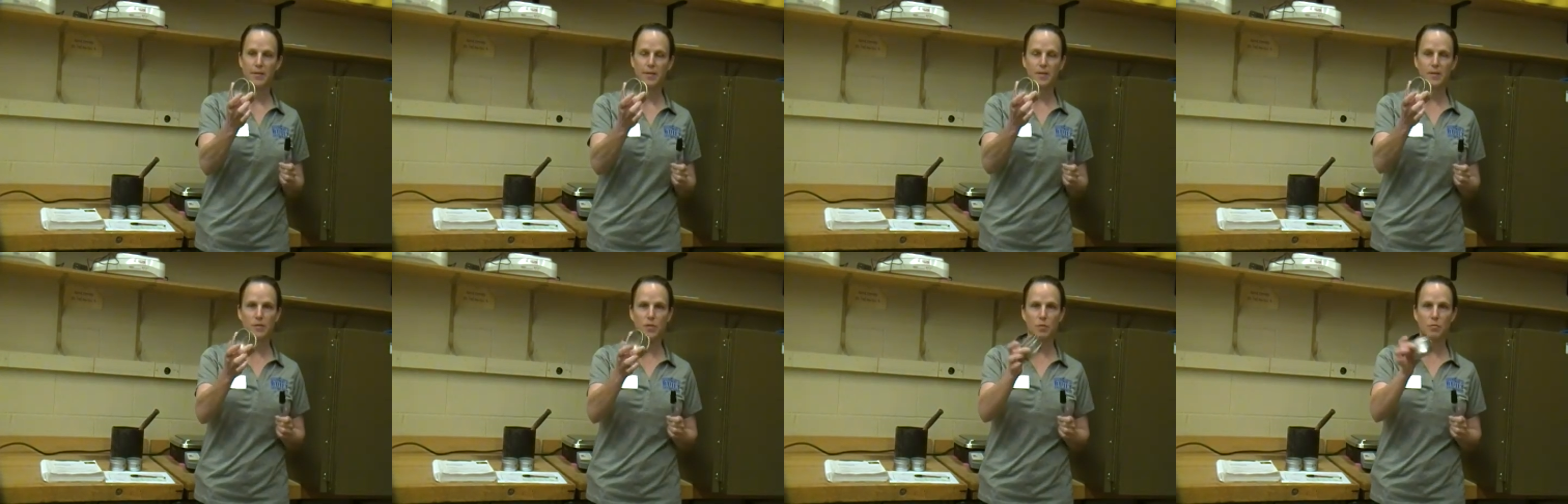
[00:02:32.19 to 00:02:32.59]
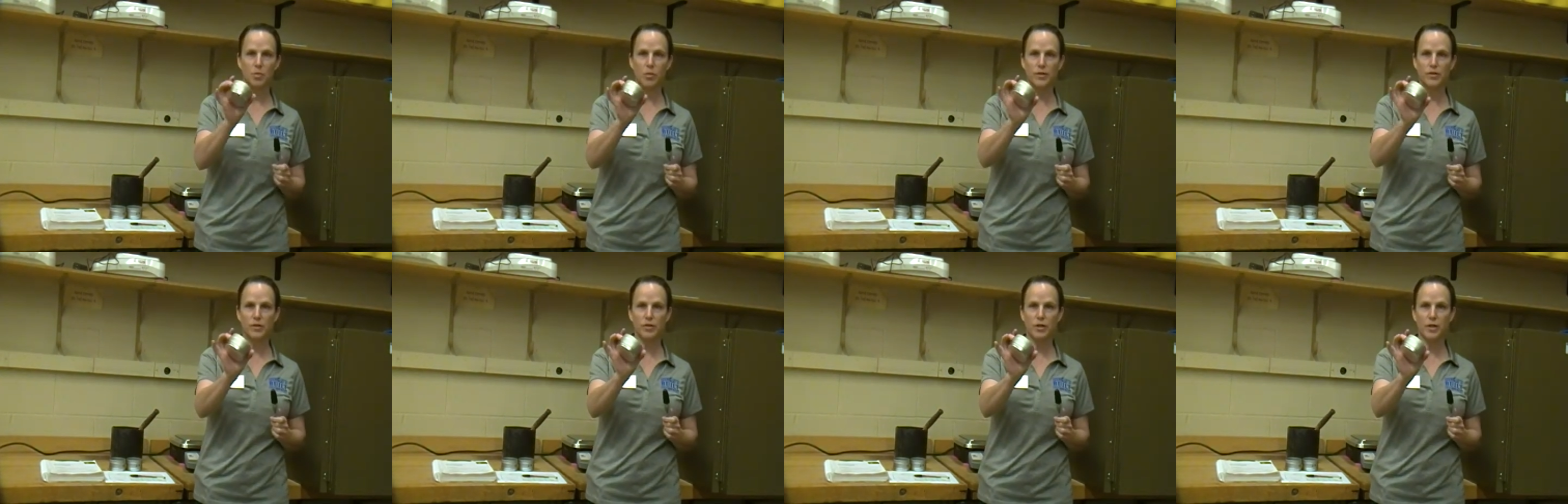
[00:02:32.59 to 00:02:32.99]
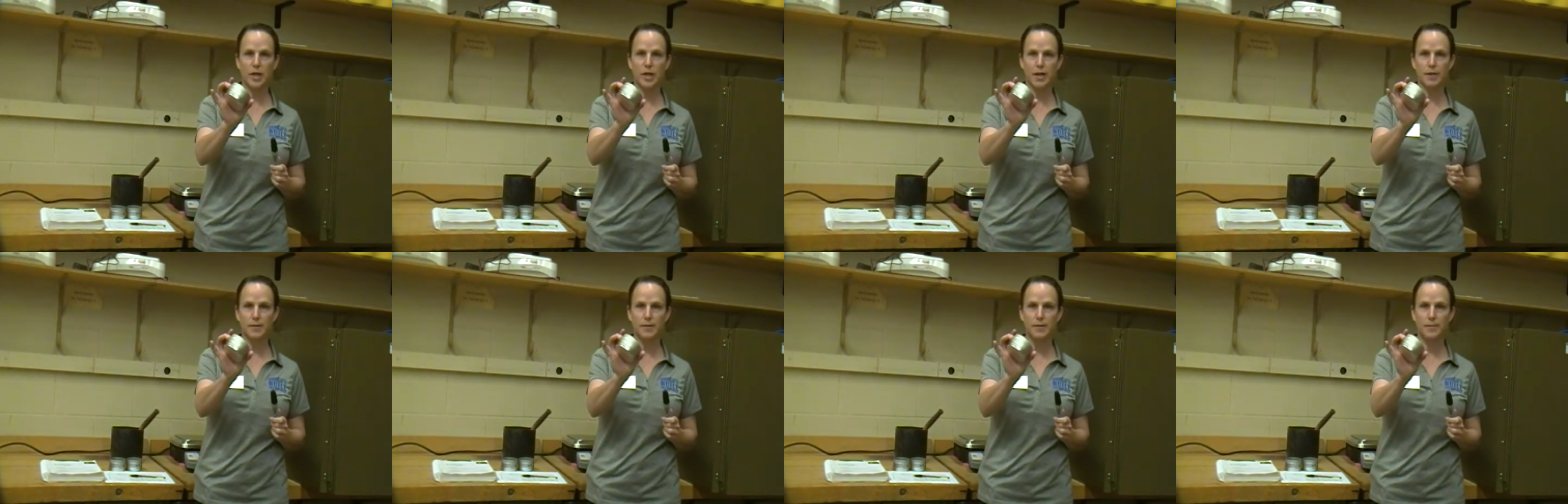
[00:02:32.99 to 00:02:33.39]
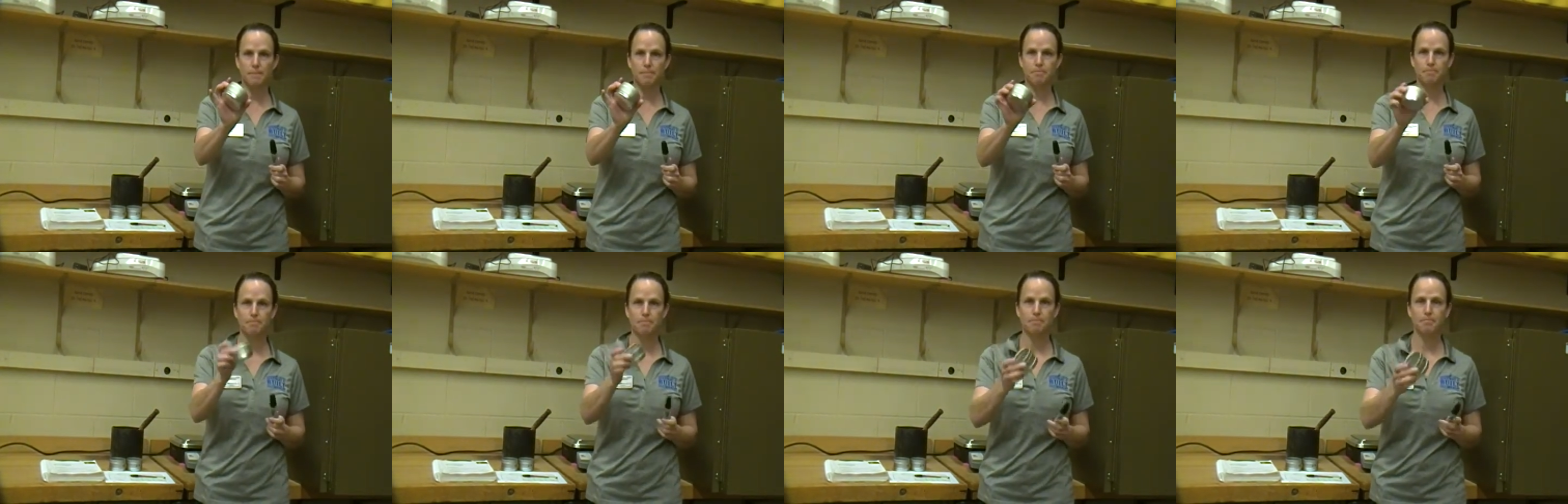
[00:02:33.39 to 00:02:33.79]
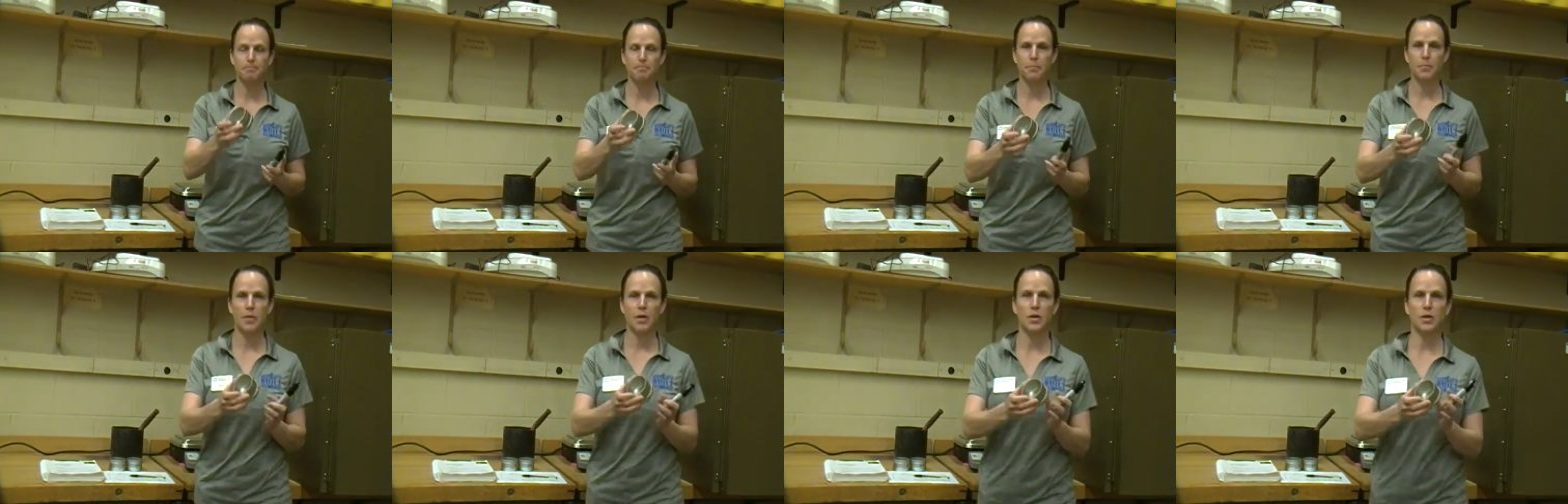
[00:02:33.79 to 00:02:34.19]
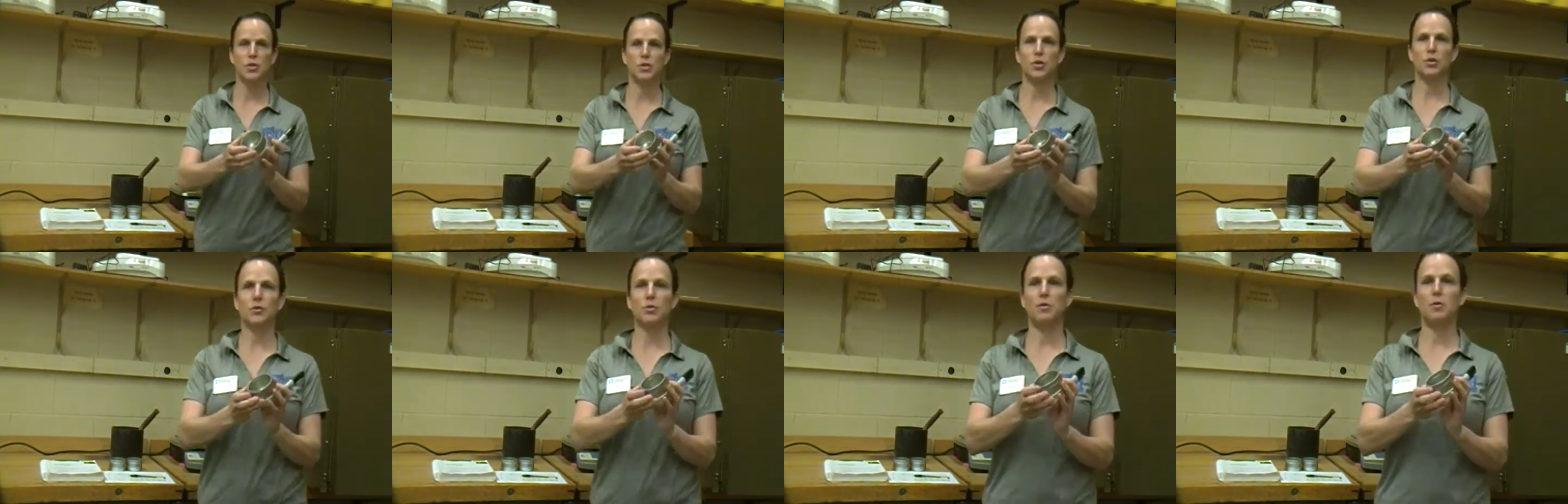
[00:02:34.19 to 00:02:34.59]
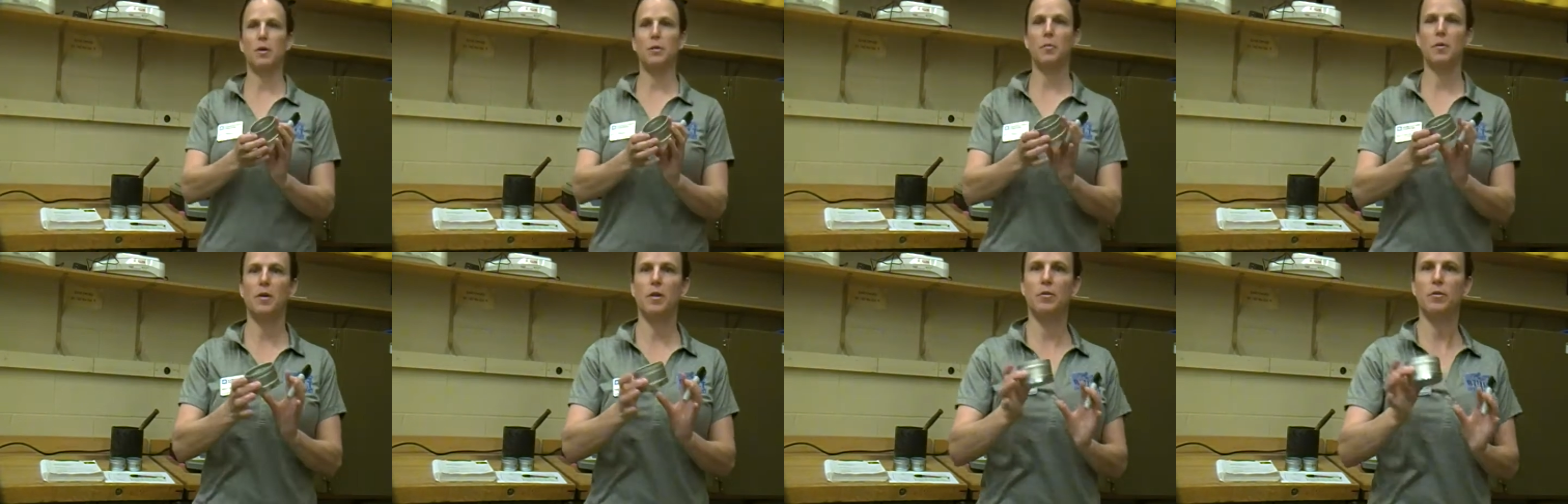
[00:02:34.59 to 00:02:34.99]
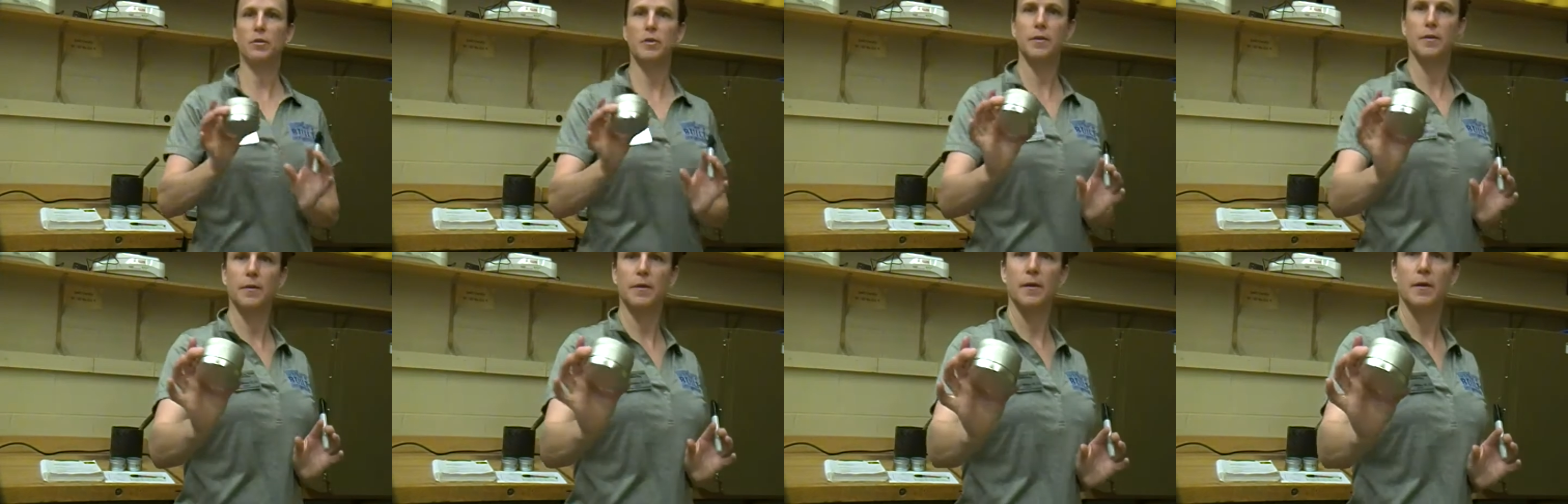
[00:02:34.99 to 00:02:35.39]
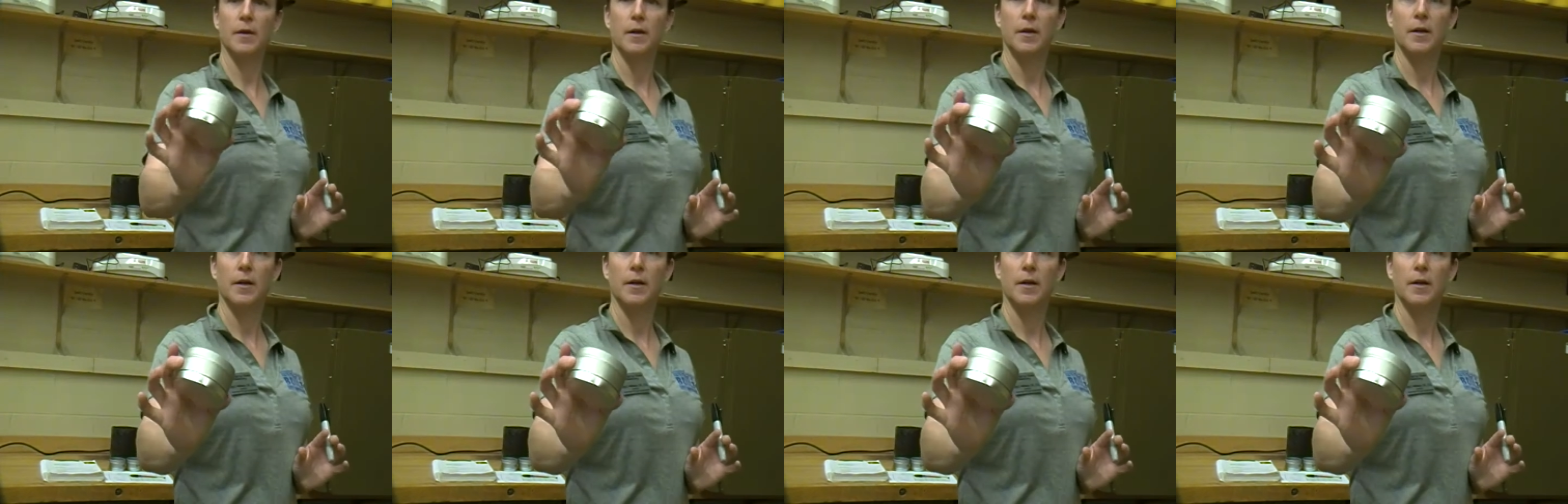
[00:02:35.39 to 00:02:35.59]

These are moisture cans. I'll show you up close.